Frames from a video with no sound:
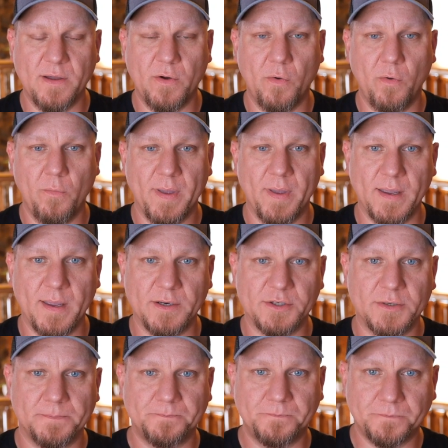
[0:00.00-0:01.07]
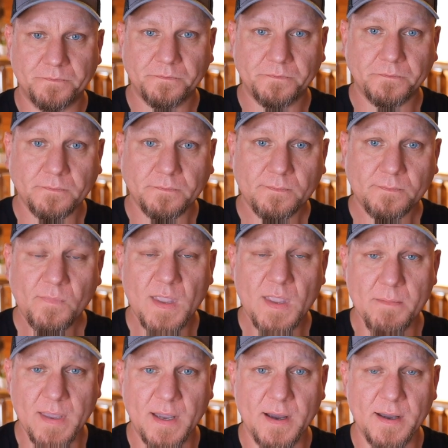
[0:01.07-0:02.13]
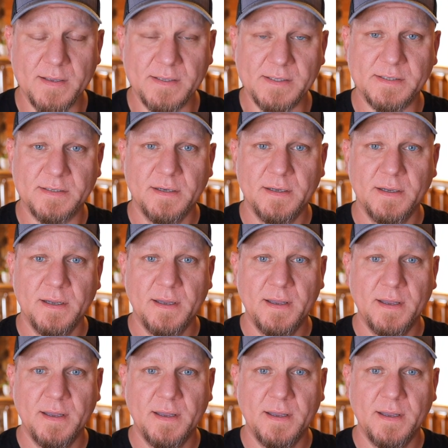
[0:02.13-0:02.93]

the homepage because